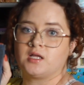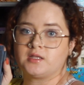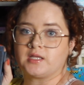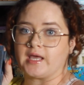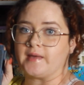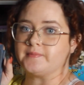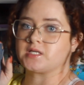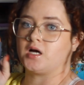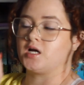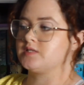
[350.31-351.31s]
The Games
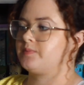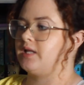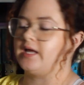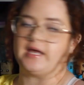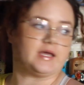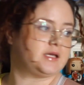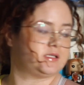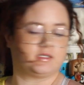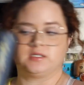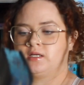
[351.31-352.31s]
Gods Play.
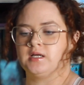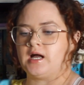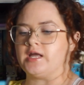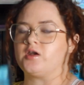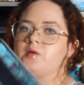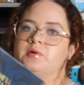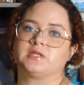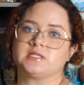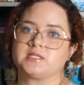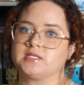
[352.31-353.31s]
I know I put
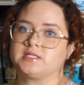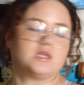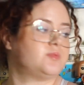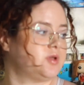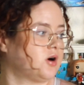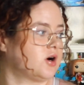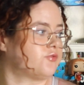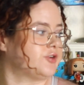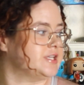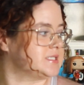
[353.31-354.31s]
this in a
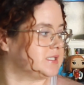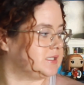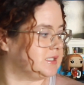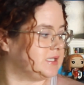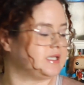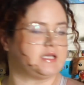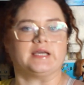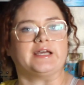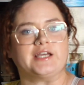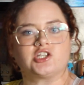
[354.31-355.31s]
TBR
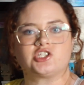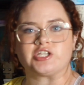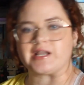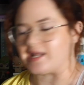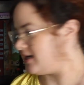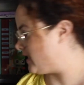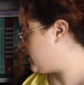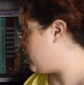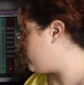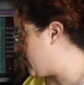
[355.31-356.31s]
recently-ish and I didn't
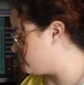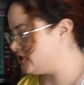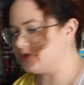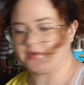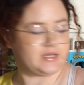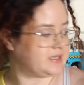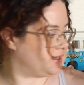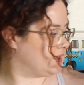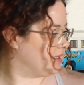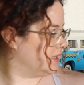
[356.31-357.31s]
get around to
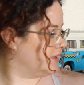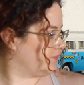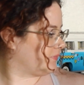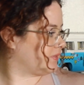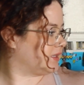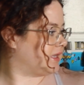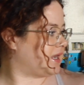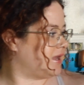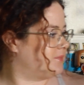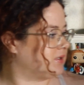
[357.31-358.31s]
it. And
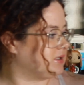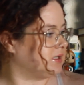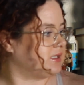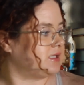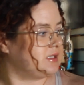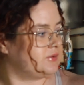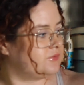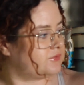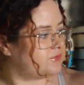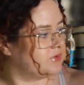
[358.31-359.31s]
I
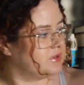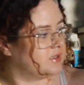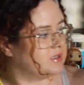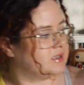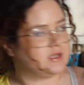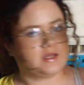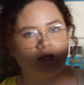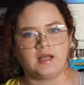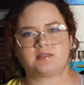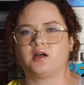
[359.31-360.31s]
believe
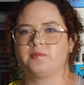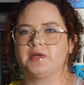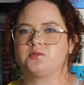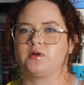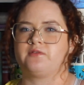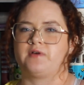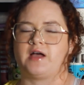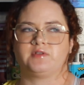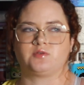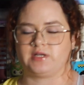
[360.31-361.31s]
it's on my 25
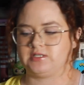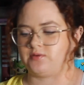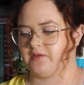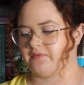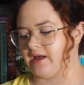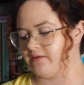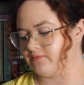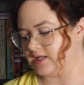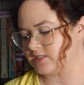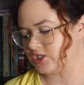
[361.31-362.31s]
in 2025.
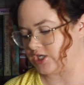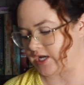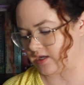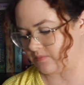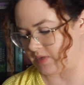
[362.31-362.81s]
Let's check